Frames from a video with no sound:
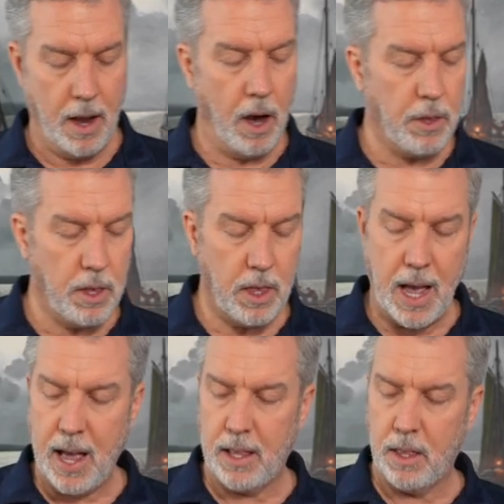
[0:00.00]
Other than
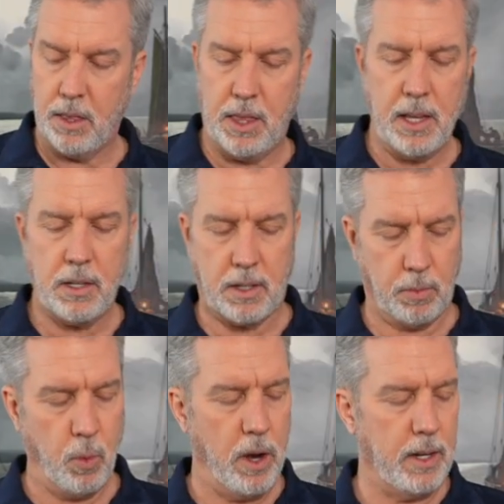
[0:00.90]
that, this
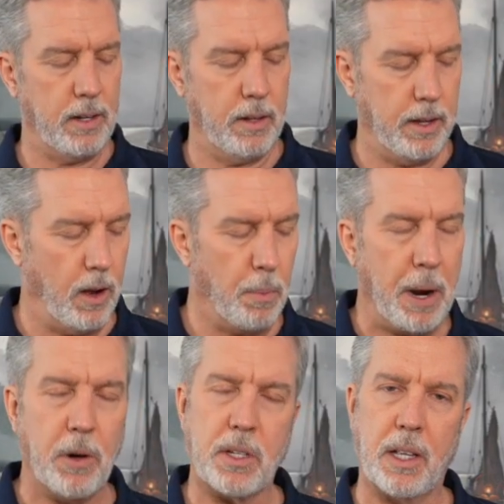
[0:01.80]
one, the All
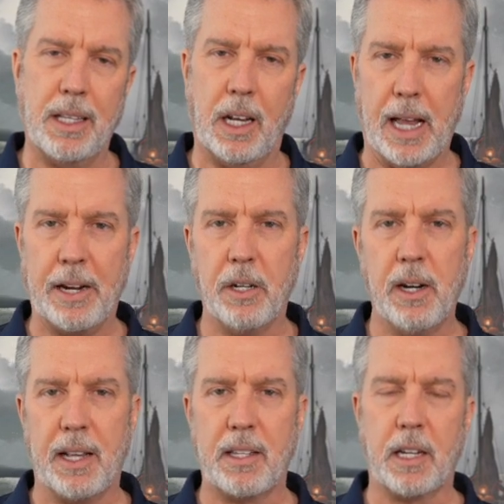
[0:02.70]
Powers is a little
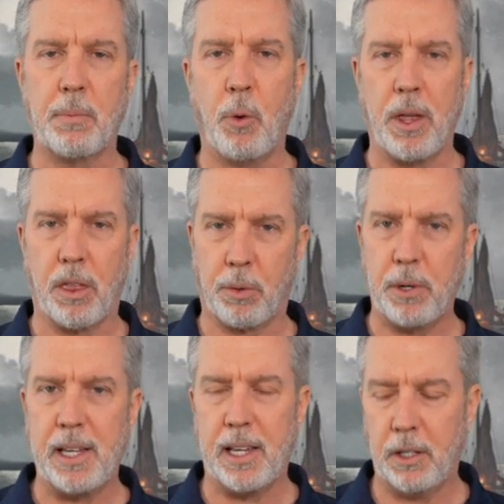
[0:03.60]
lighter at
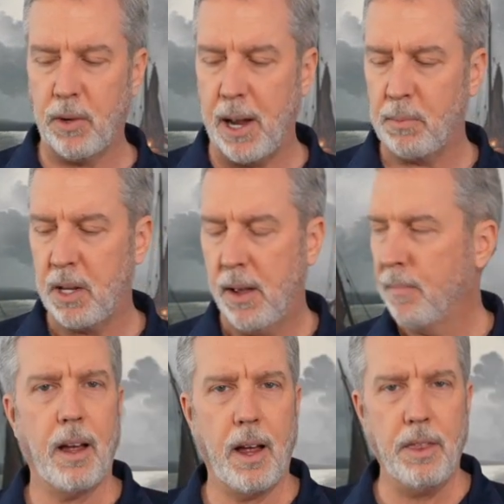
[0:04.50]
6.3 kilograms
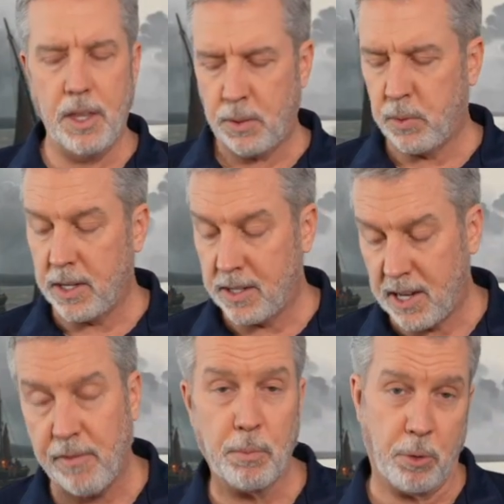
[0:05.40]
and this one is
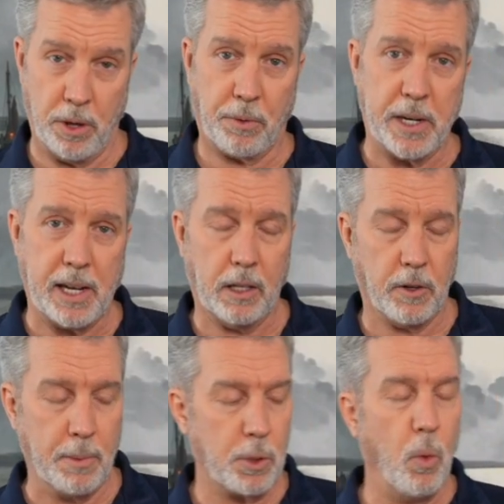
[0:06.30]
7.3
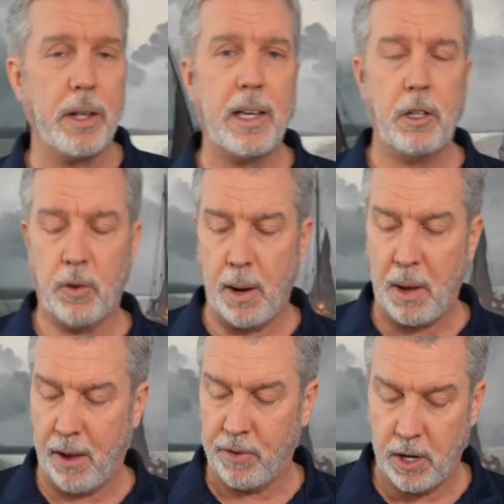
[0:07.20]
kilograms. So one kilogram
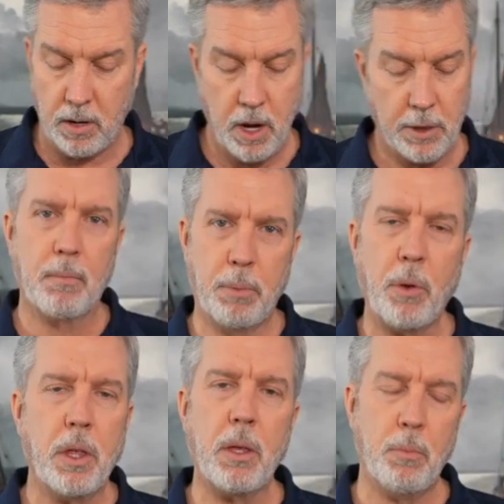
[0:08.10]
heavier.
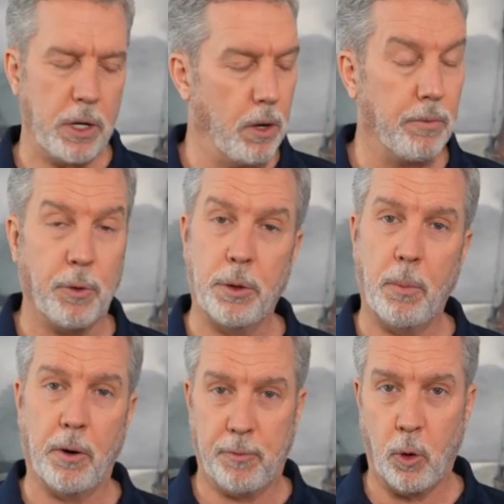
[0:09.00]
Both of them, when you unfold
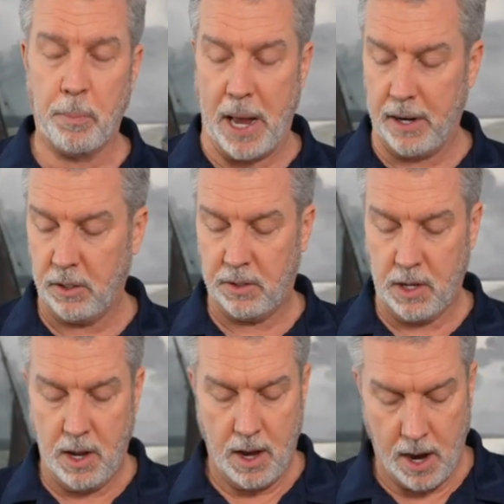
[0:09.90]
them, are four
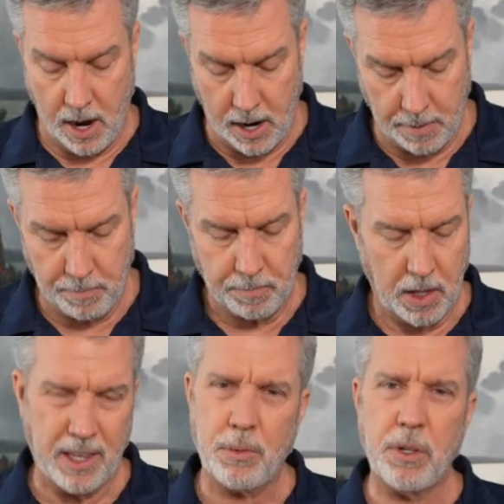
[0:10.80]
panels. Um,
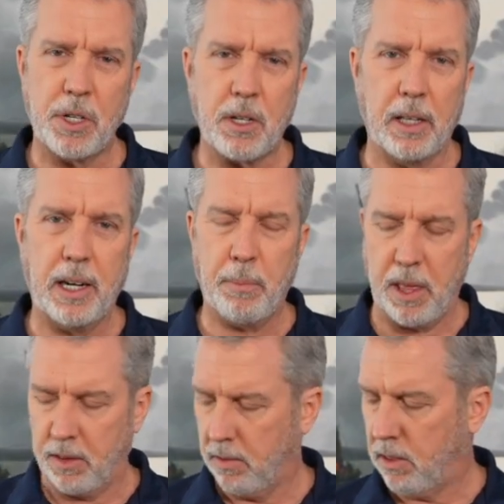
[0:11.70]
this one's just a little
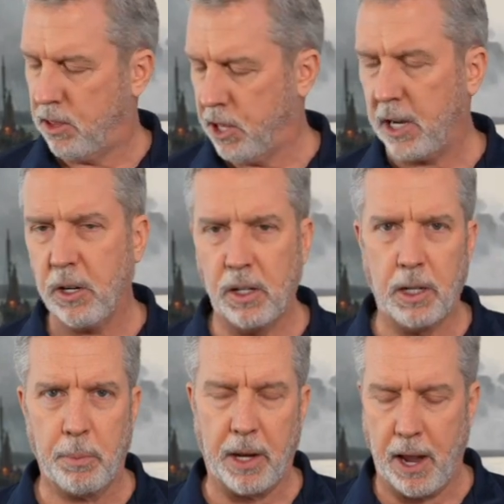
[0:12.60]
bit thicker, a
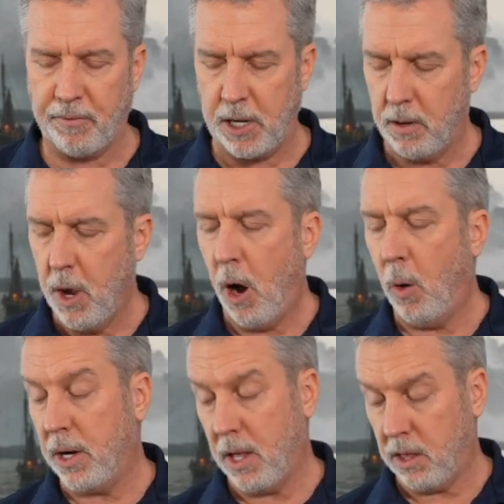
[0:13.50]
little bit heftier.
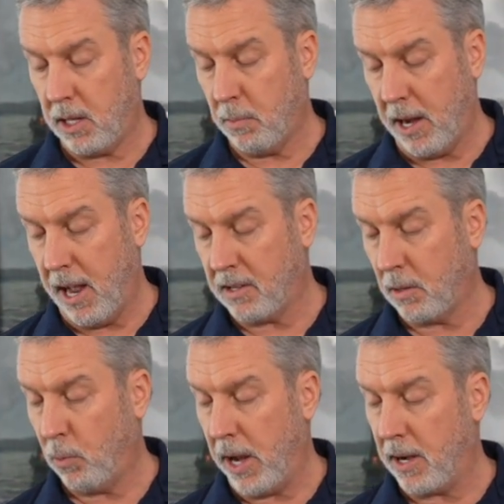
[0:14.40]
Oh, another thing that might add
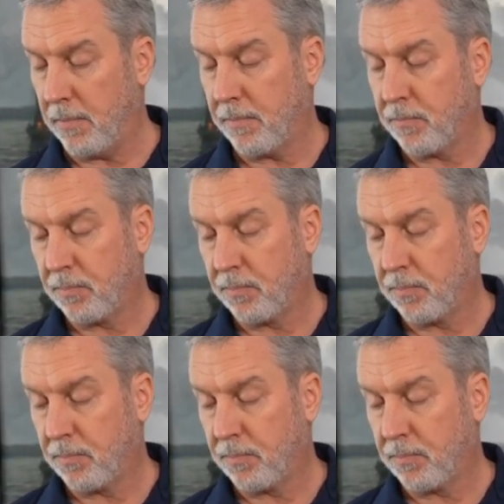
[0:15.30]
some weight.